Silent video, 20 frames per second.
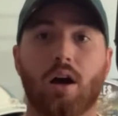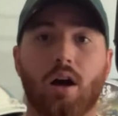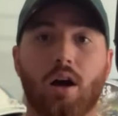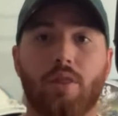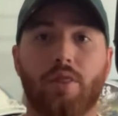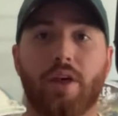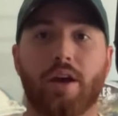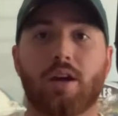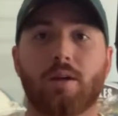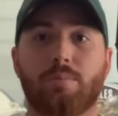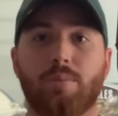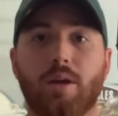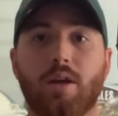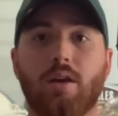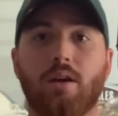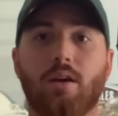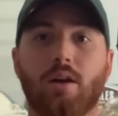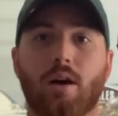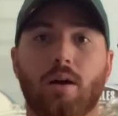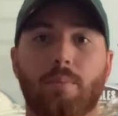they could
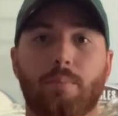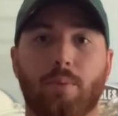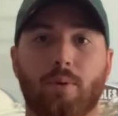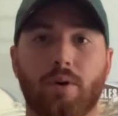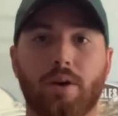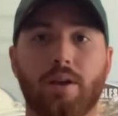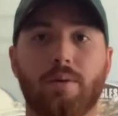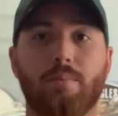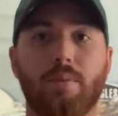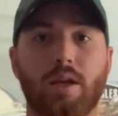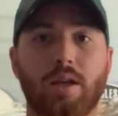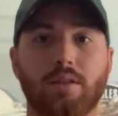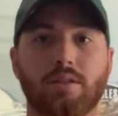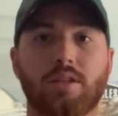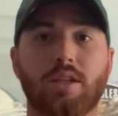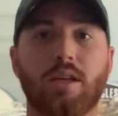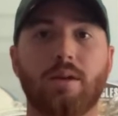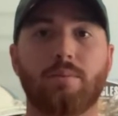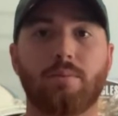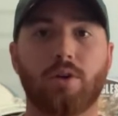be a pretty mean
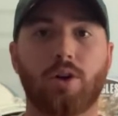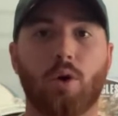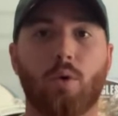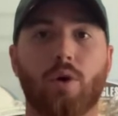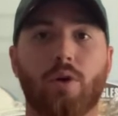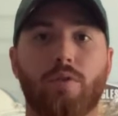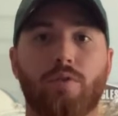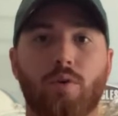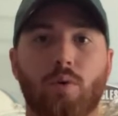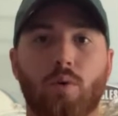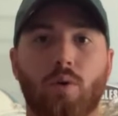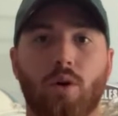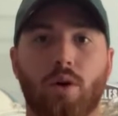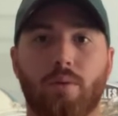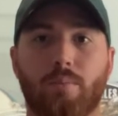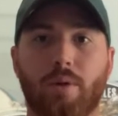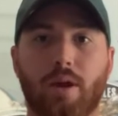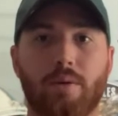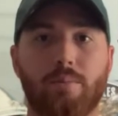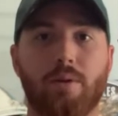team going
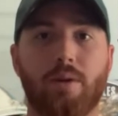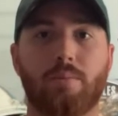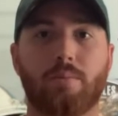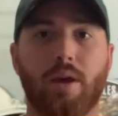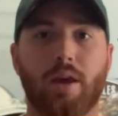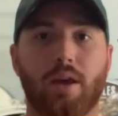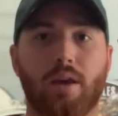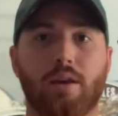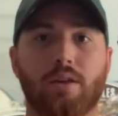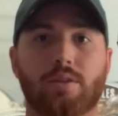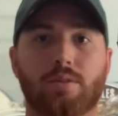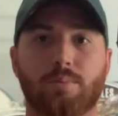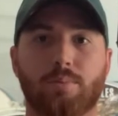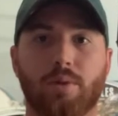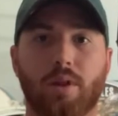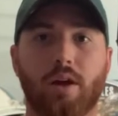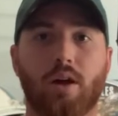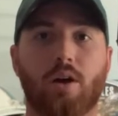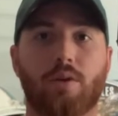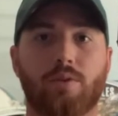forward, maybe making some
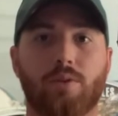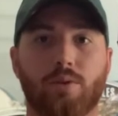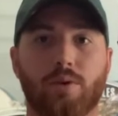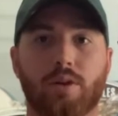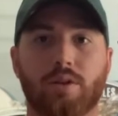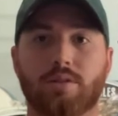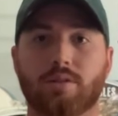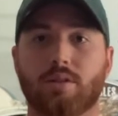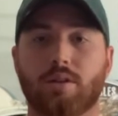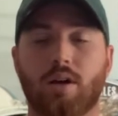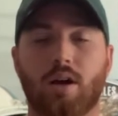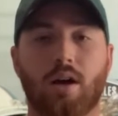playoff noise.